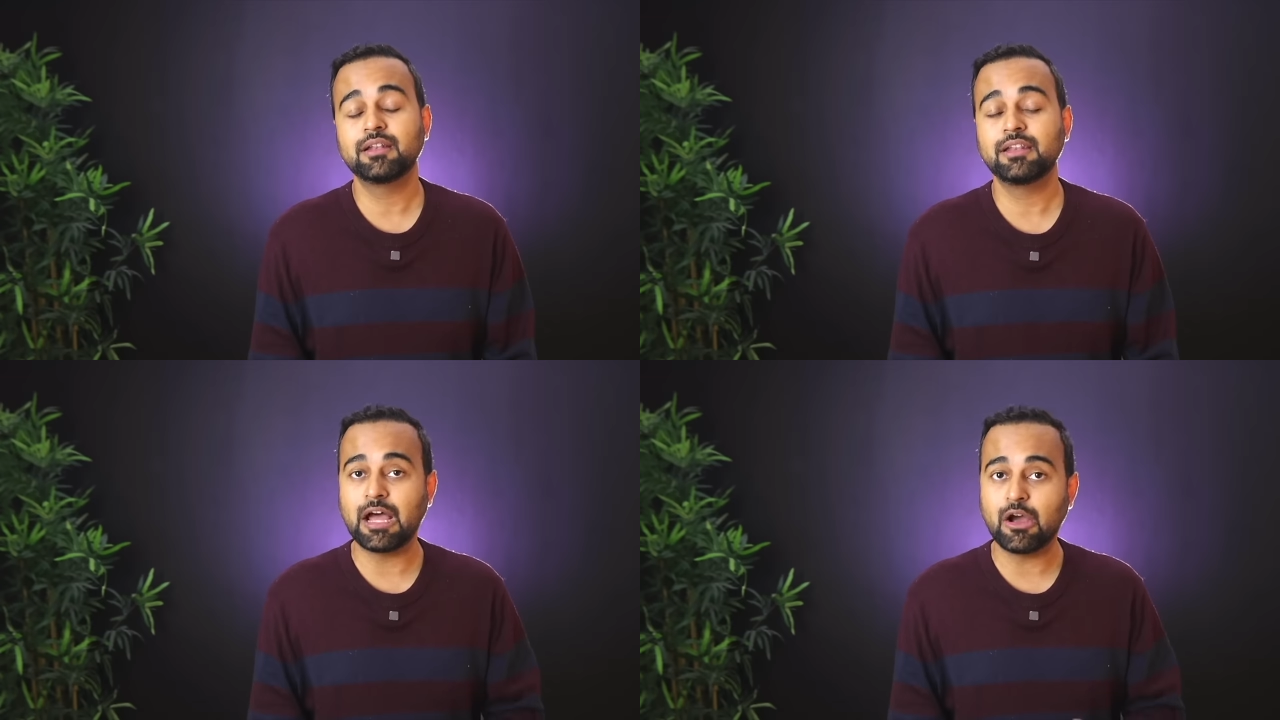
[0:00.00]

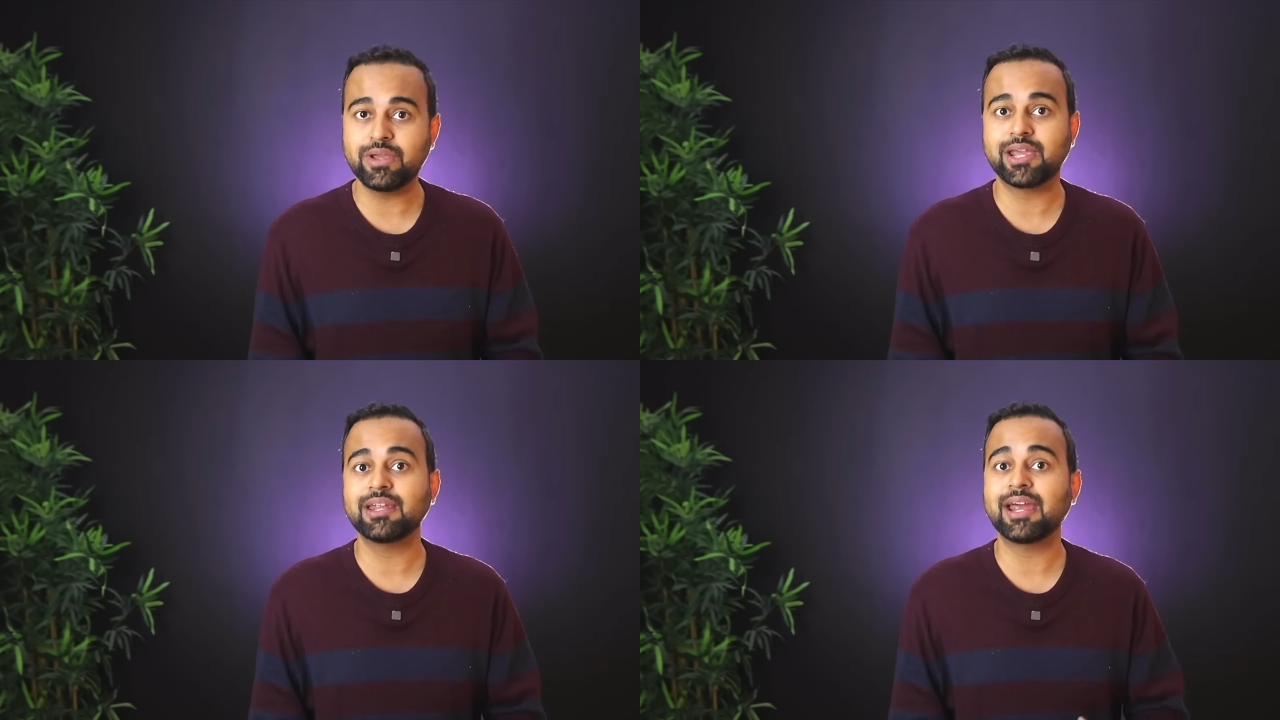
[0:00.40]
now
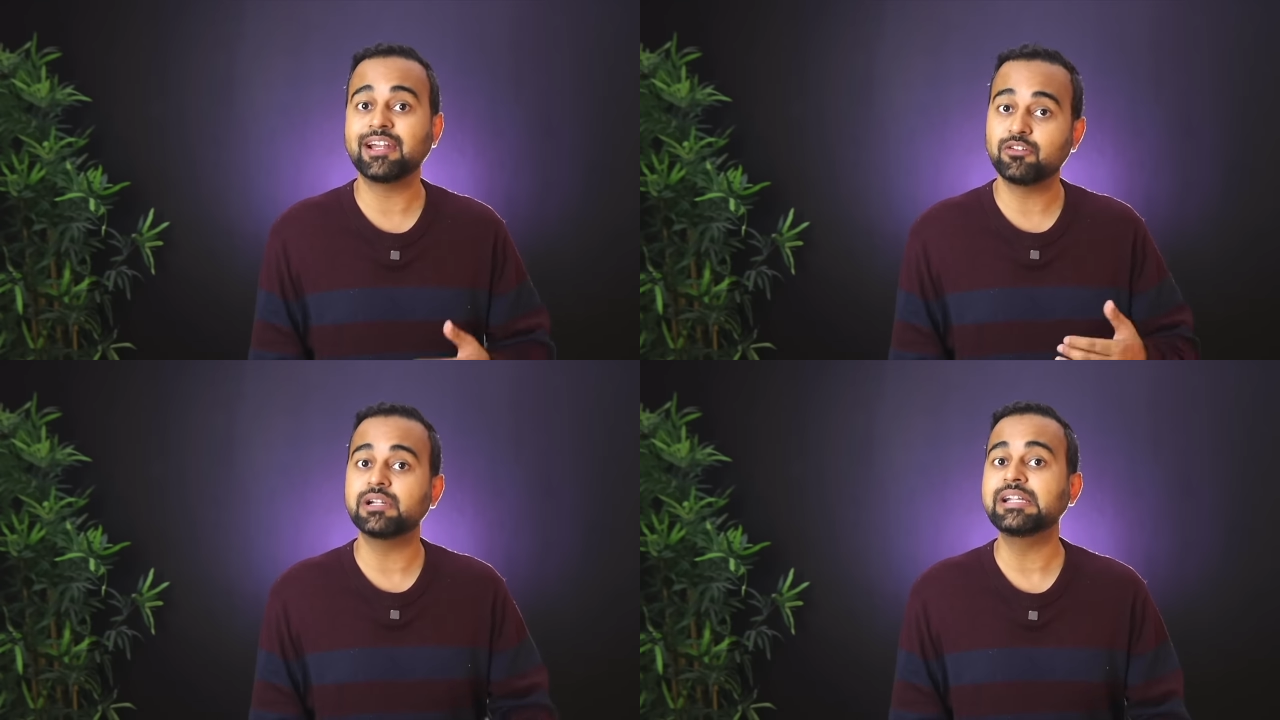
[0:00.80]
we can get
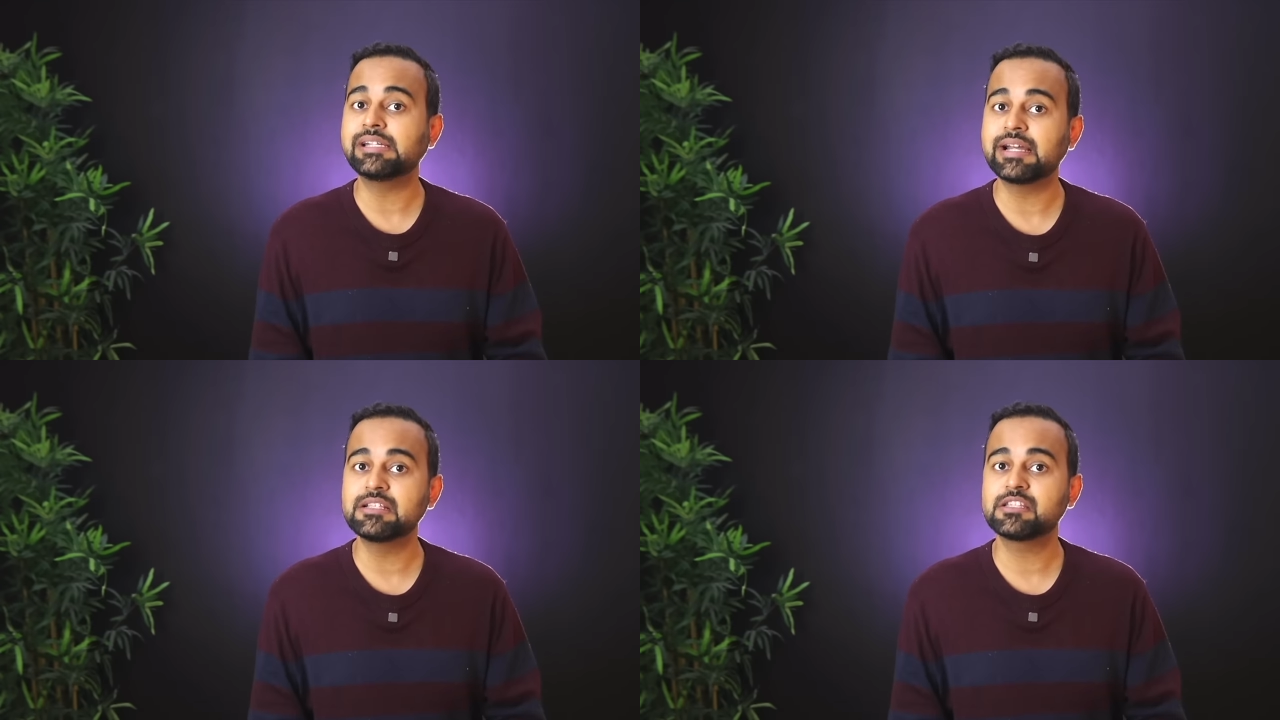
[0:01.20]
into
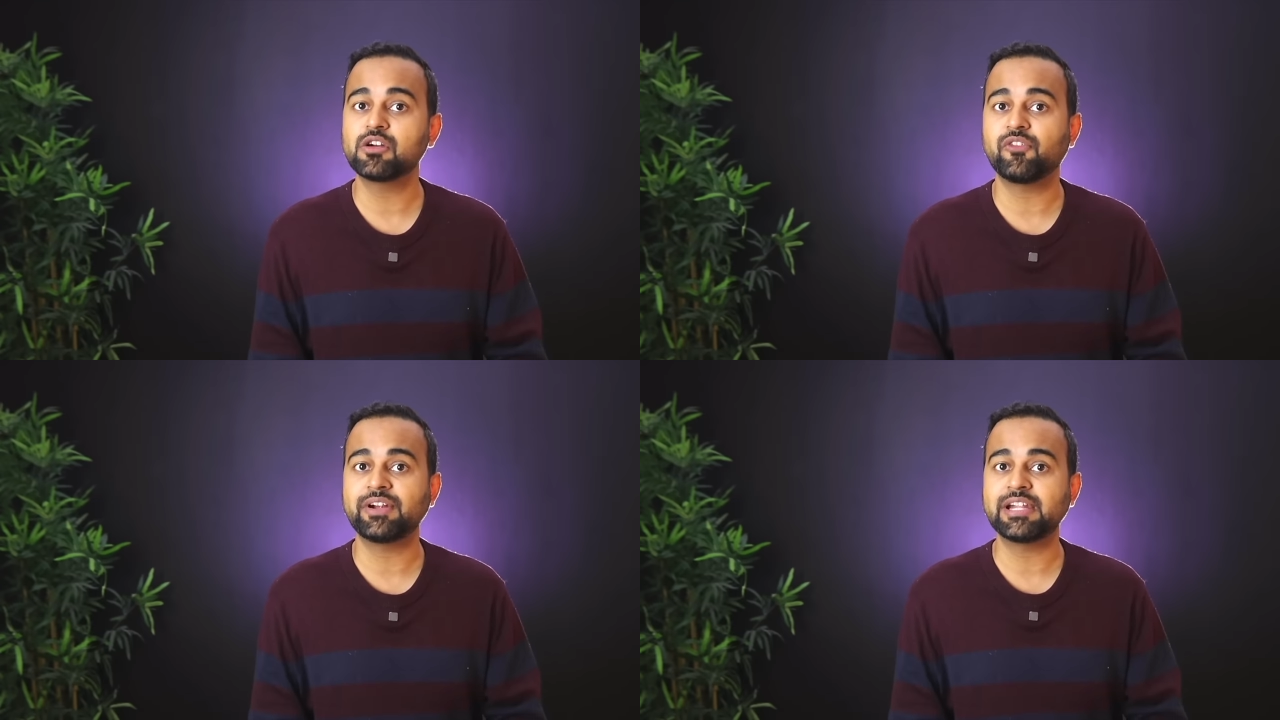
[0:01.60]
details
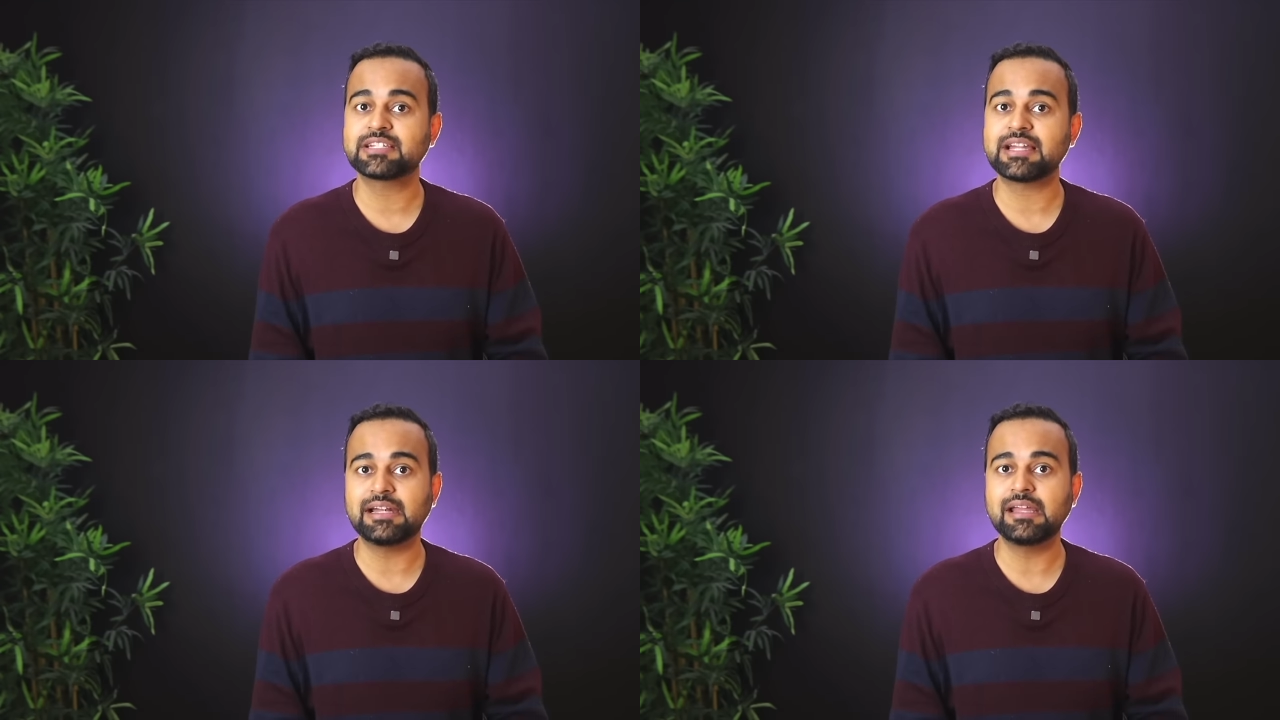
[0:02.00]
of
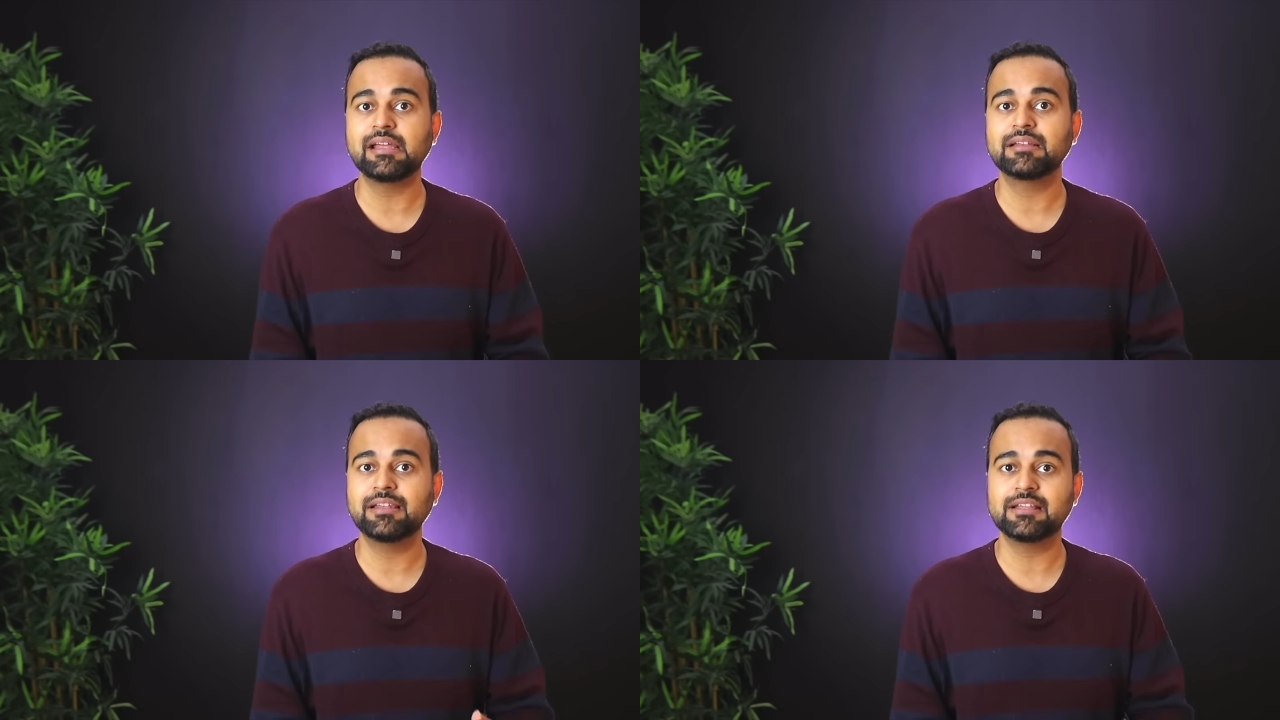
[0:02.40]
understanding
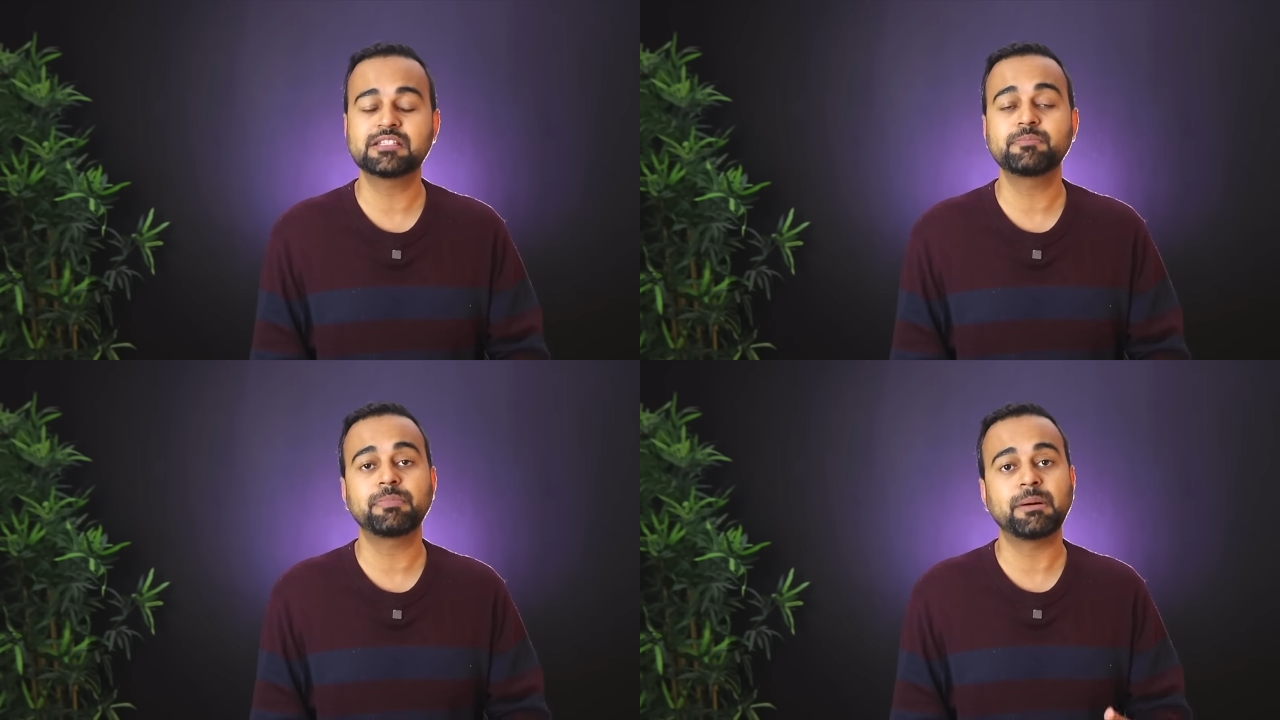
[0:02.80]

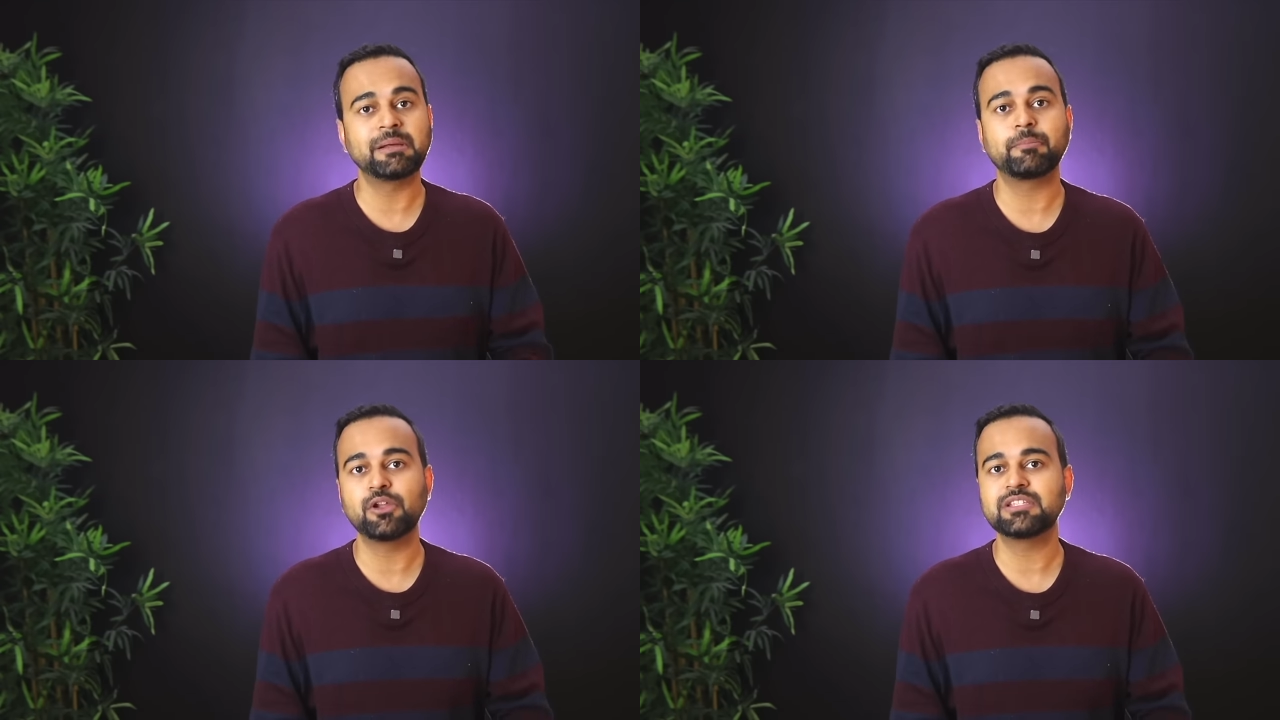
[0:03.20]
this
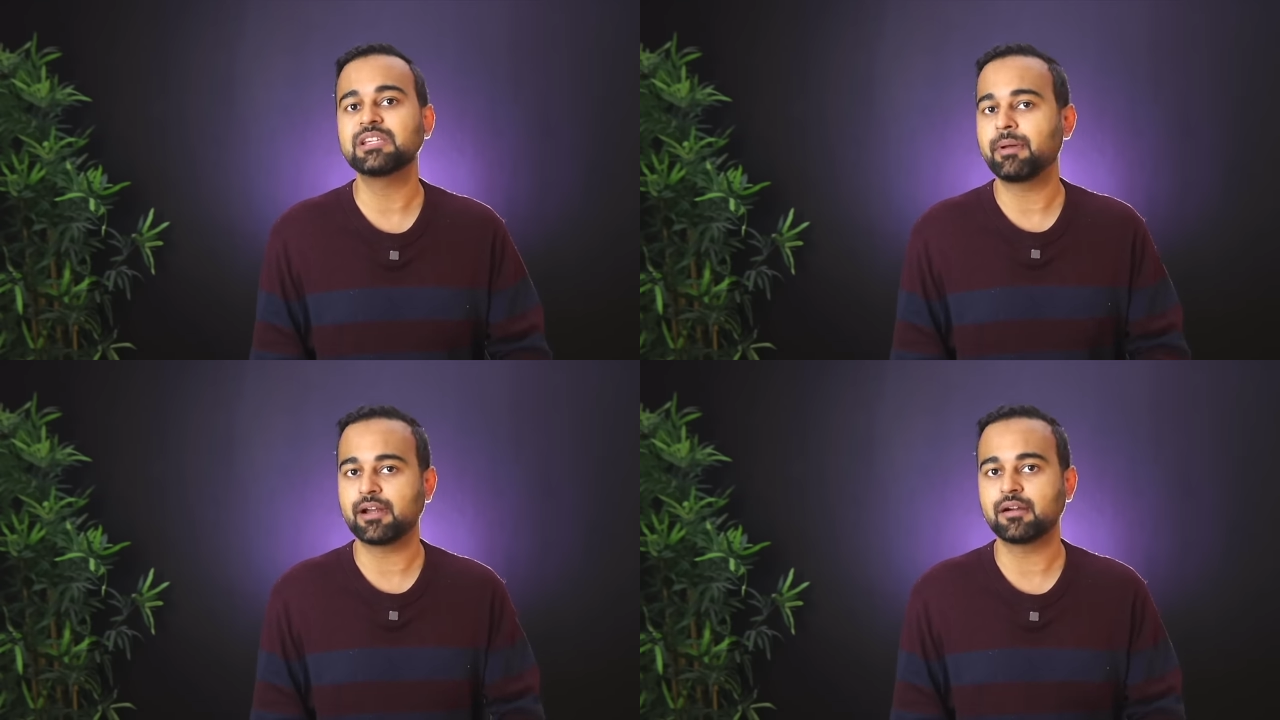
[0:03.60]
public policy
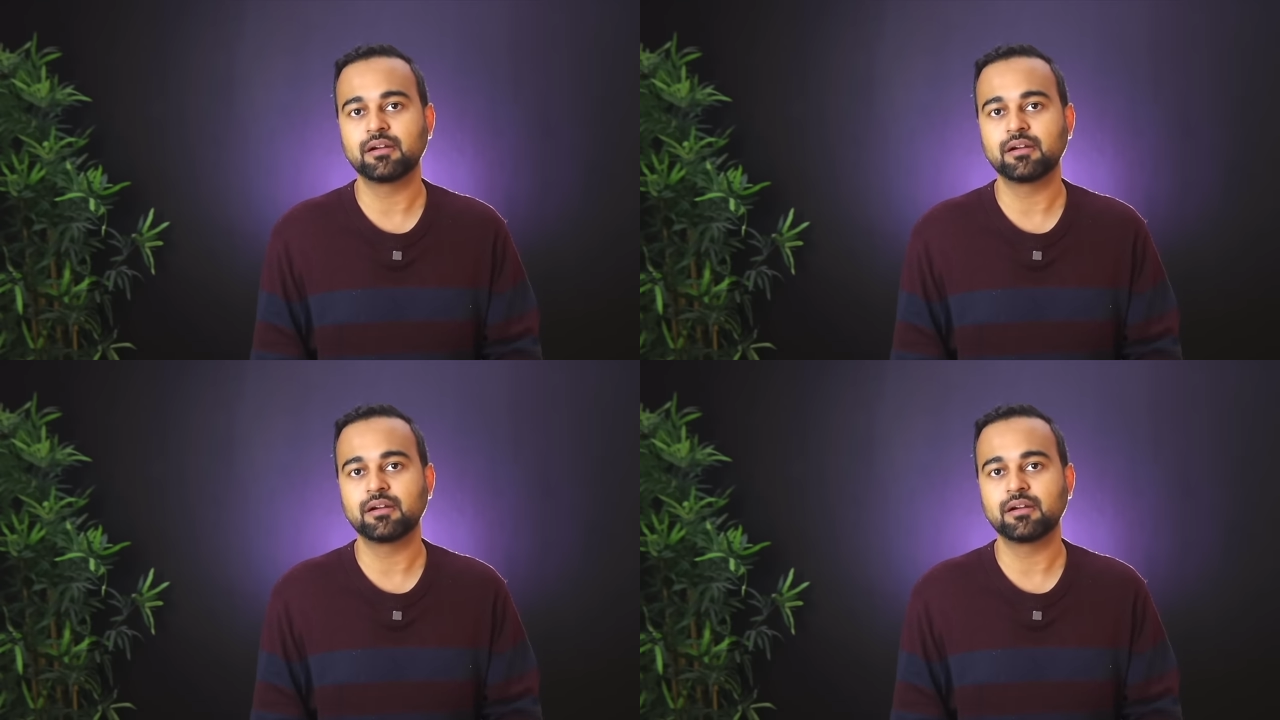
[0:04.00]
better.